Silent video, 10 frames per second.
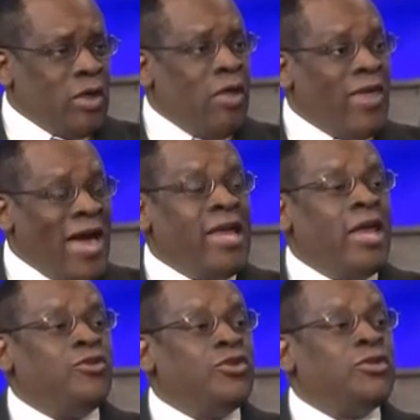That
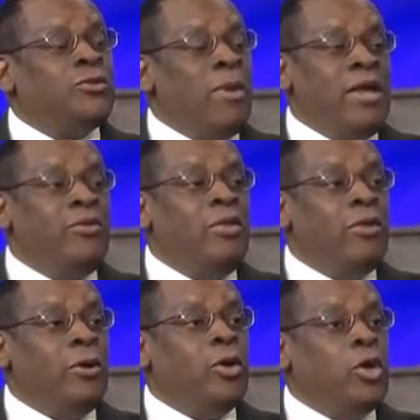has just made
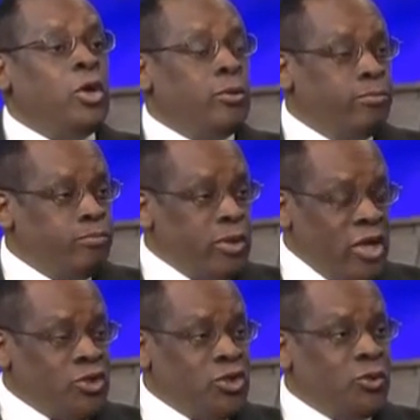the
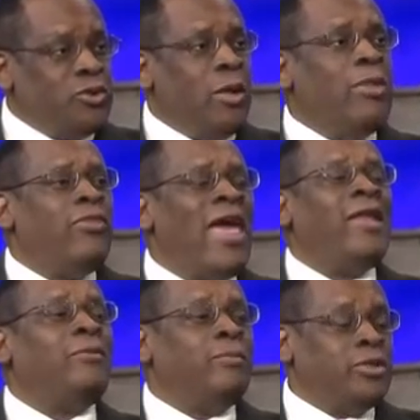issue
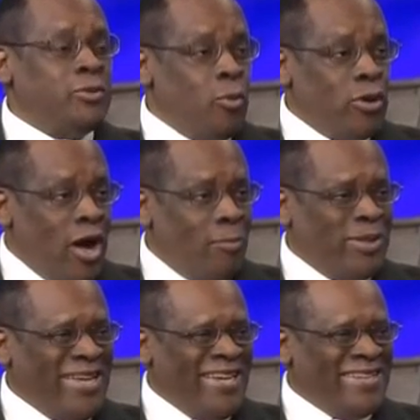that much more
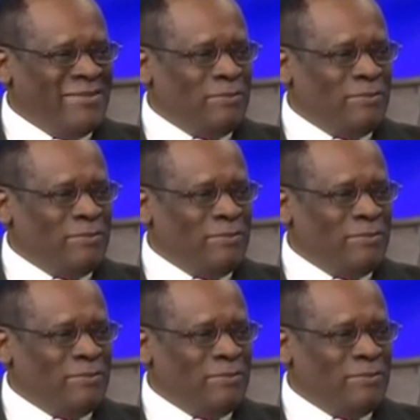complicated.